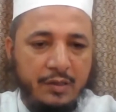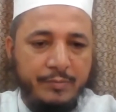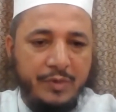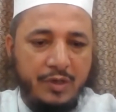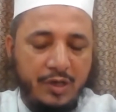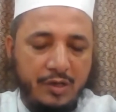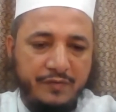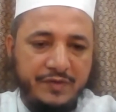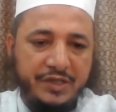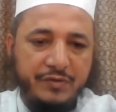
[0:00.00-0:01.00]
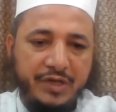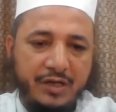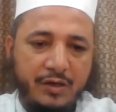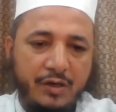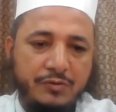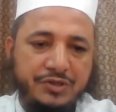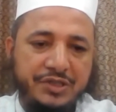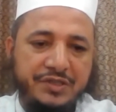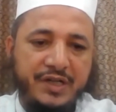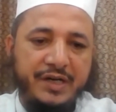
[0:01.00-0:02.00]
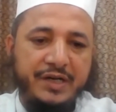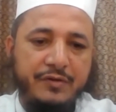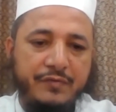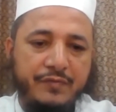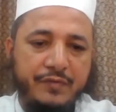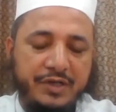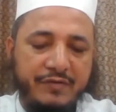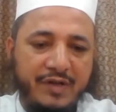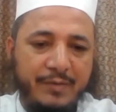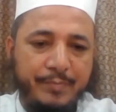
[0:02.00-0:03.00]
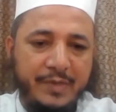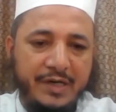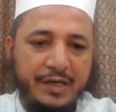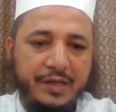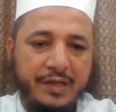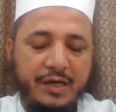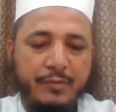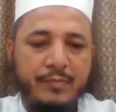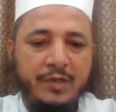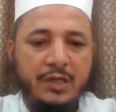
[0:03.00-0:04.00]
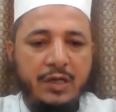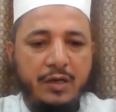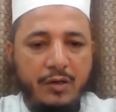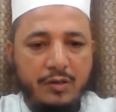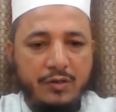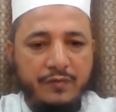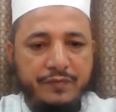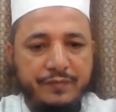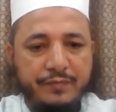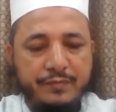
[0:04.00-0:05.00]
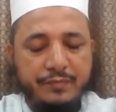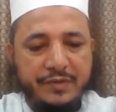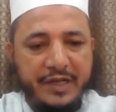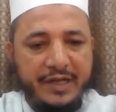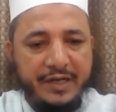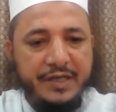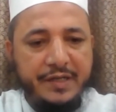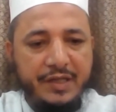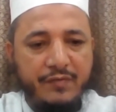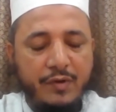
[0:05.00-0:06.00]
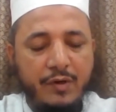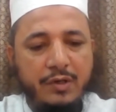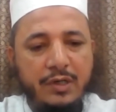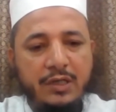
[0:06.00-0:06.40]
because of the new technologies and new developments and a lot of techniques involved.